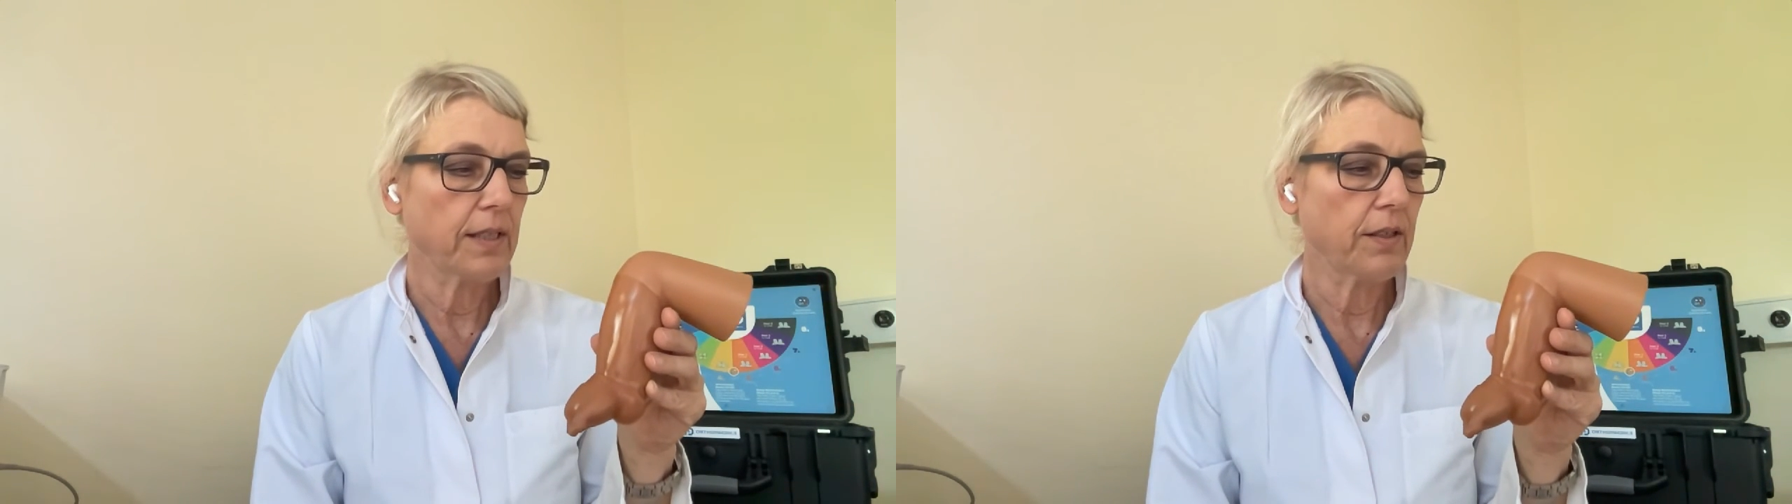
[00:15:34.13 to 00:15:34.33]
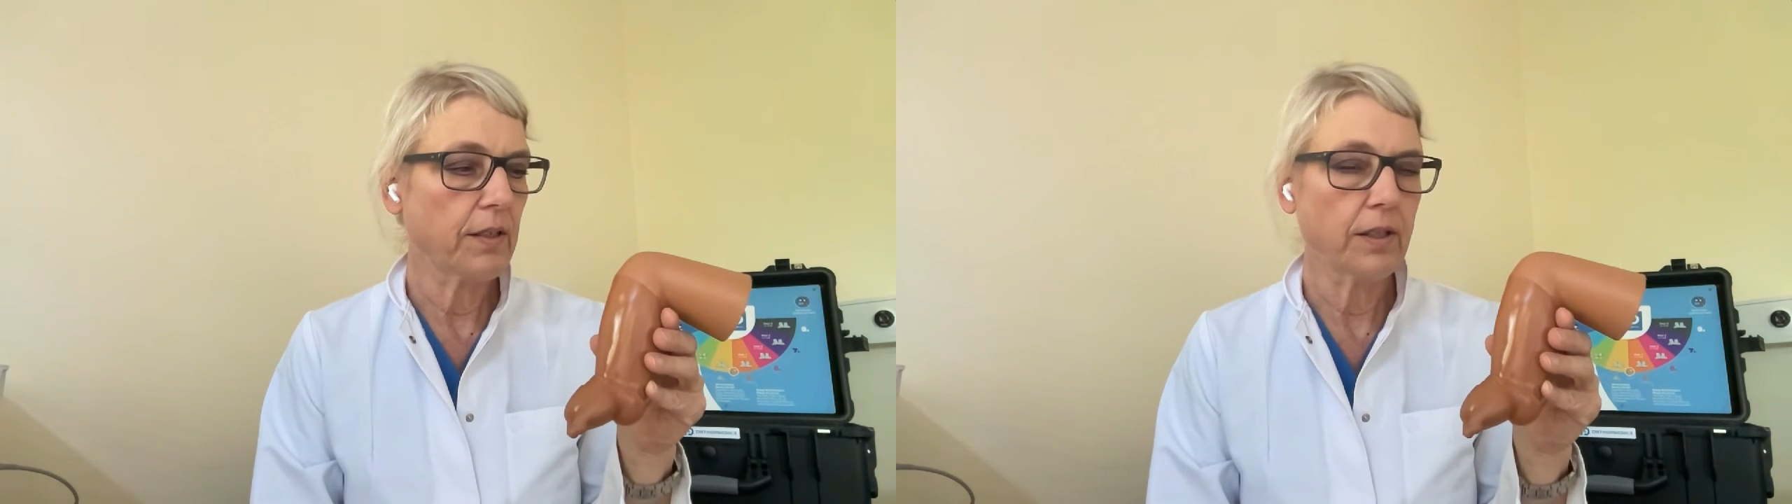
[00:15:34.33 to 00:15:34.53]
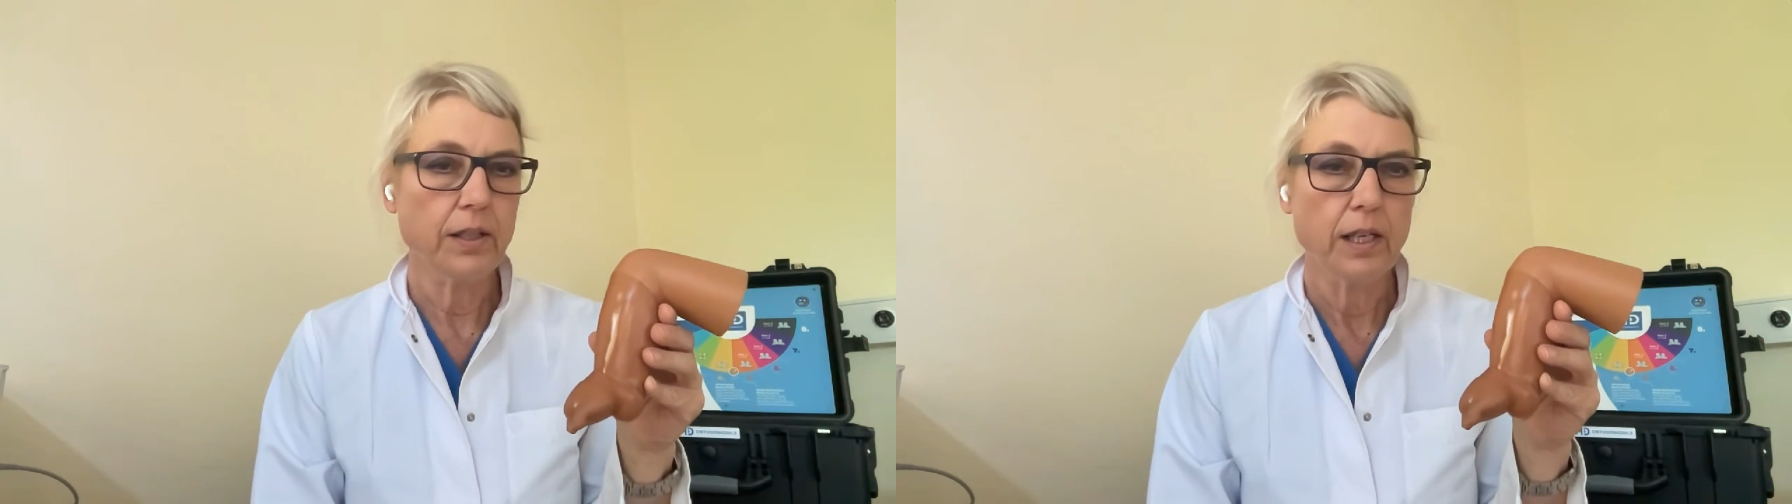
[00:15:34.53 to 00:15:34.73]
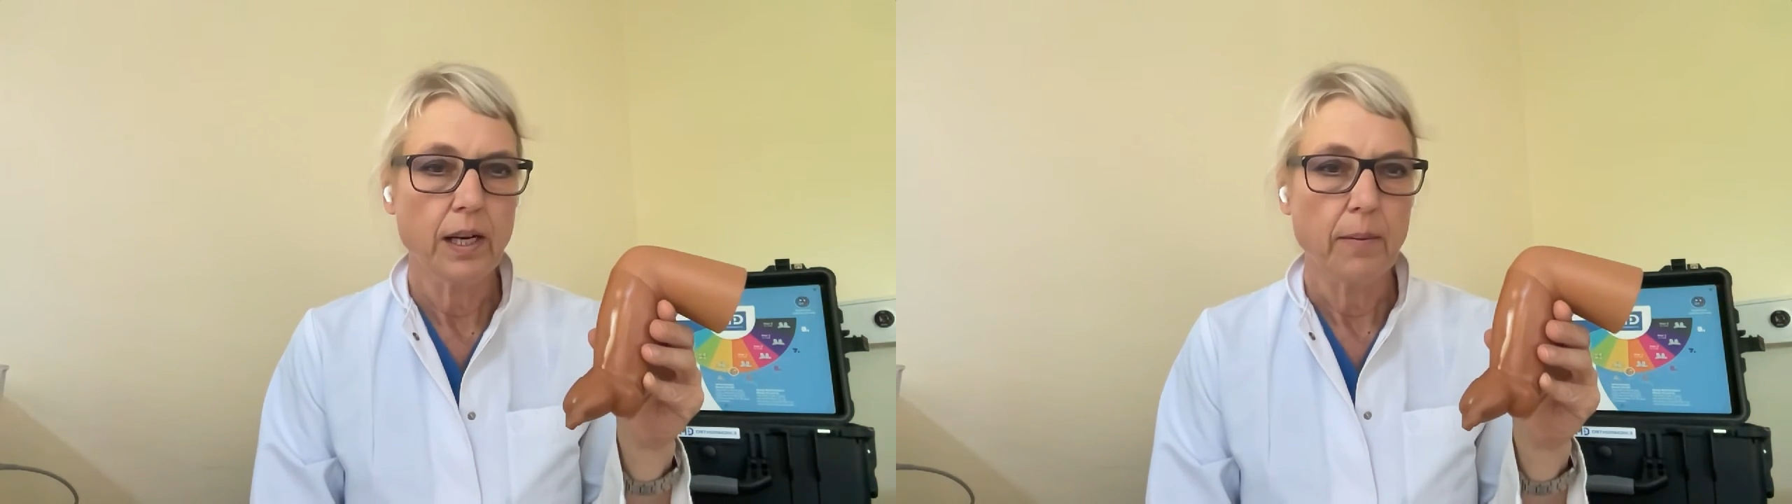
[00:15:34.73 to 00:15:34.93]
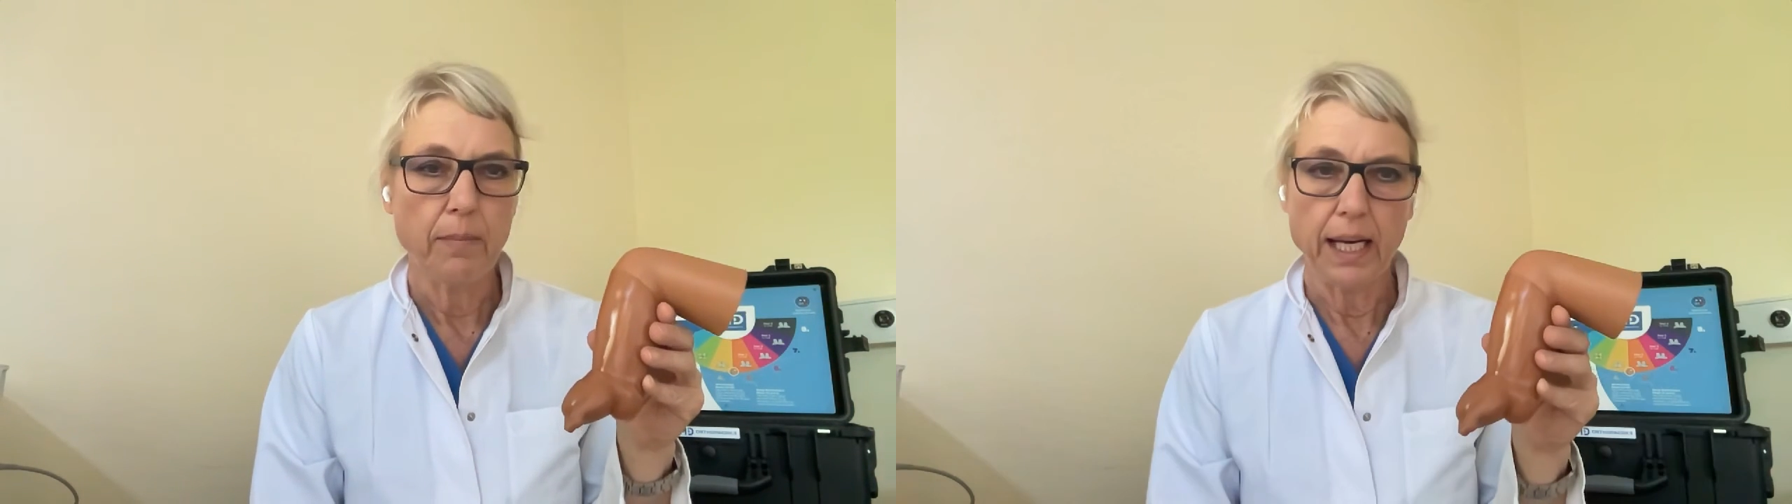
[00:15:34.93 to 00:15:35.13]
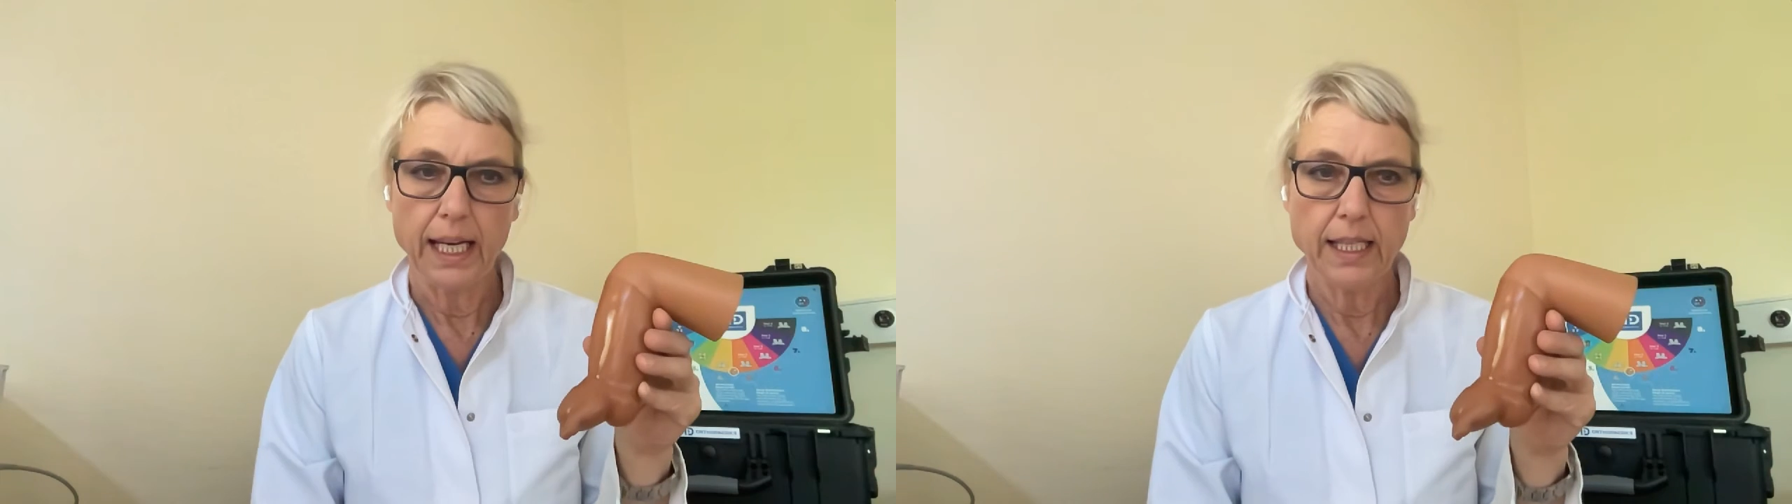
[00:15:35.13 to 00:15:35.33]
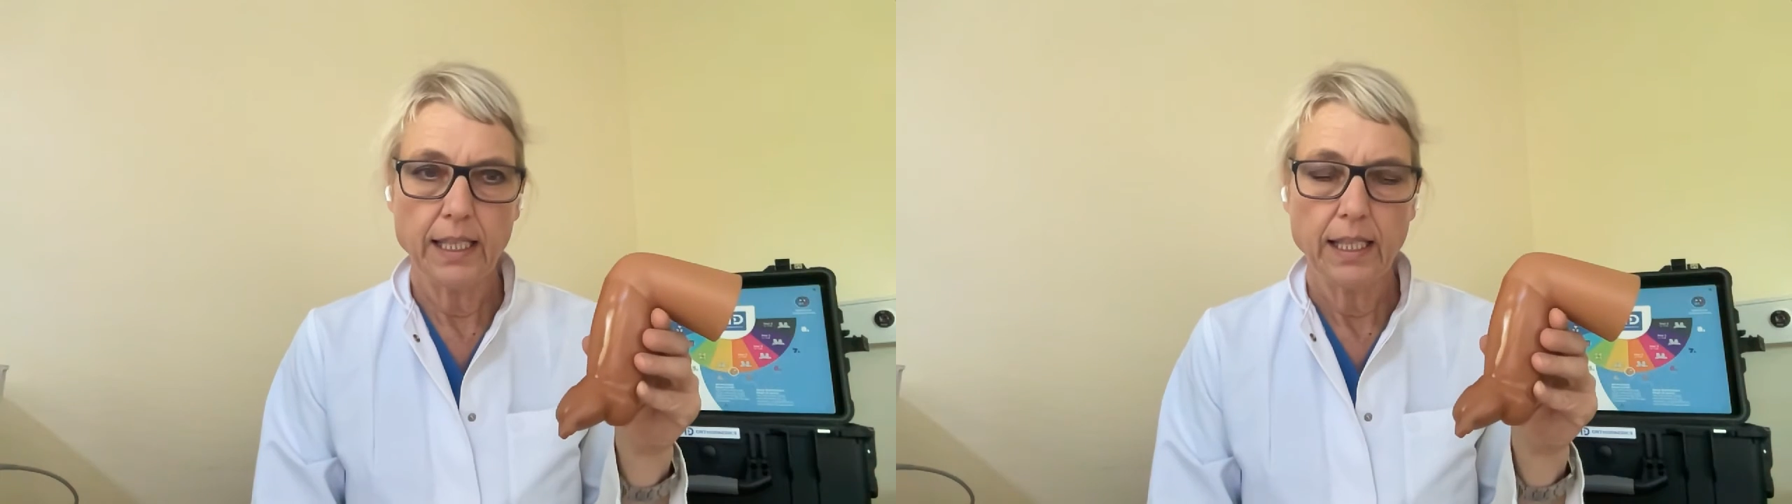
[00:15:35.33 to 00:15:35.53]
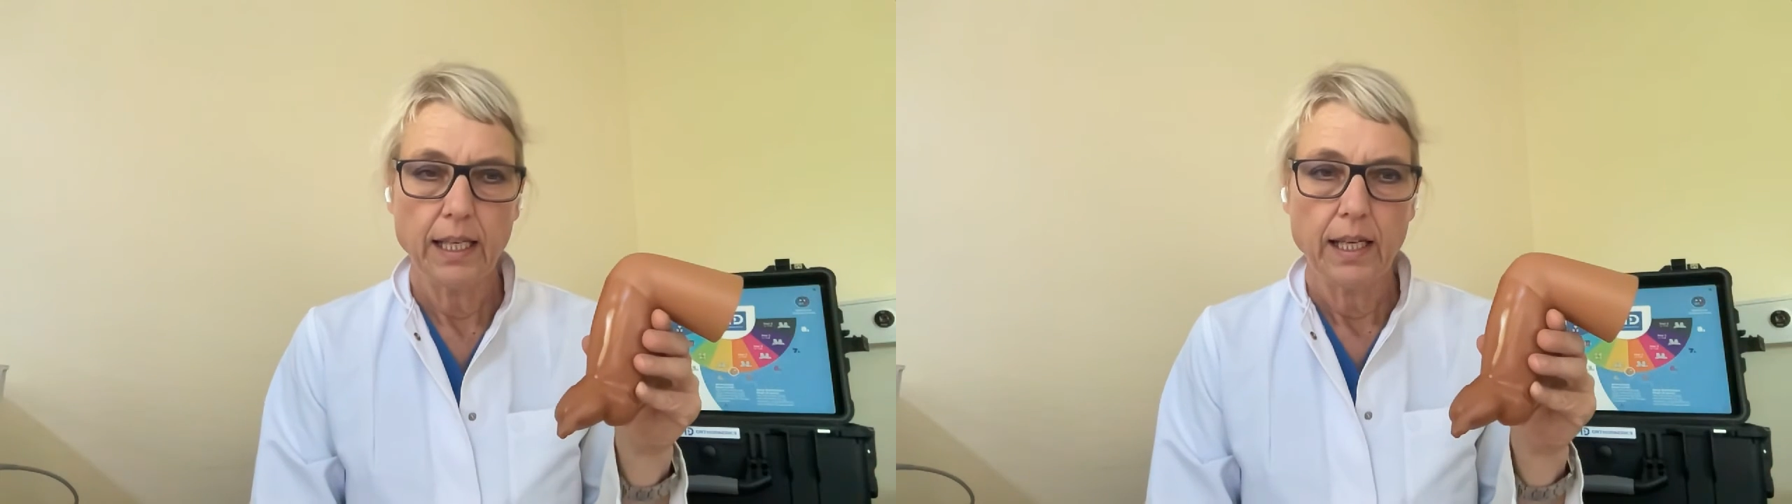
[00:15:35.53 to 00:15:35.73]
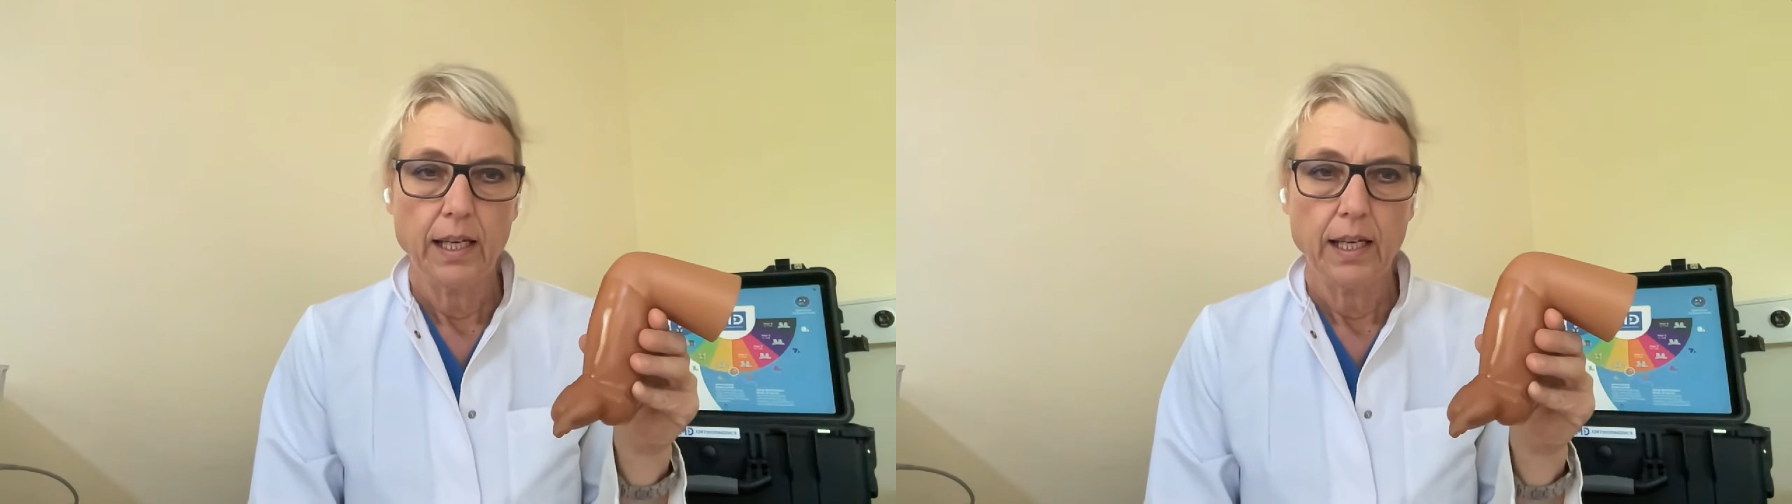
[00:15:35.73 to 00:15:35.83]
the main